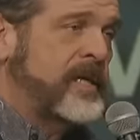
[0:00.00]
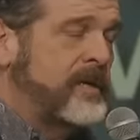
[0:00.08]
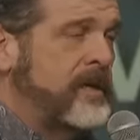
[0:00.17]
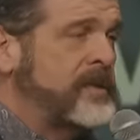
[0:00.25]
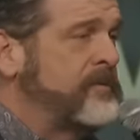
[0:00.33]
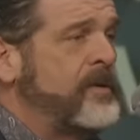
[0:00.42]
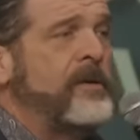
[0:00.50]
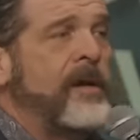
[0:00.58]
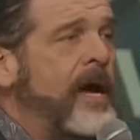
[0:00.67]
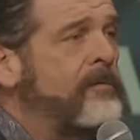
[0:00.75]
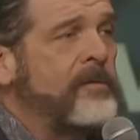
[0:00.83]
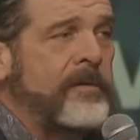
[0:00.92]
this if you don't
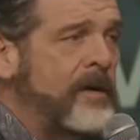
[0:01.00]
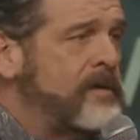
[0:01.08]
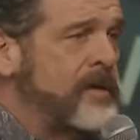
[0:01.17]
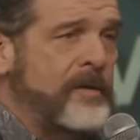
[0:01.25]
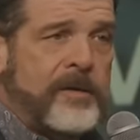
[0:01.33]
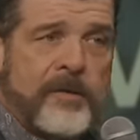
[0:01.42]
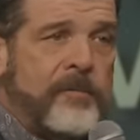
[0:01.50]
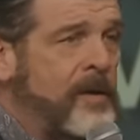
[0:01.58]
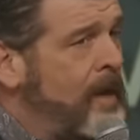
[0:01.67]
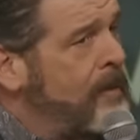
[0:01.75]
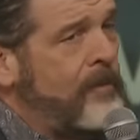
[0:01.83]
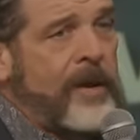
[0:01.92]
like what they're doing, you wouldn't
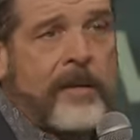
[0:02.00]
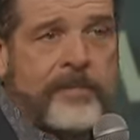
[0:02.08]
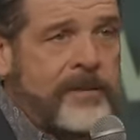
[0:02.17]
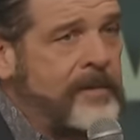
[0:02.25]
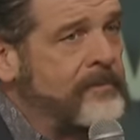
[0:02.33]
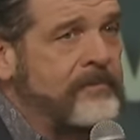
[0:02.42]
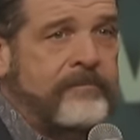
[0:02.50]
like what I'm doing.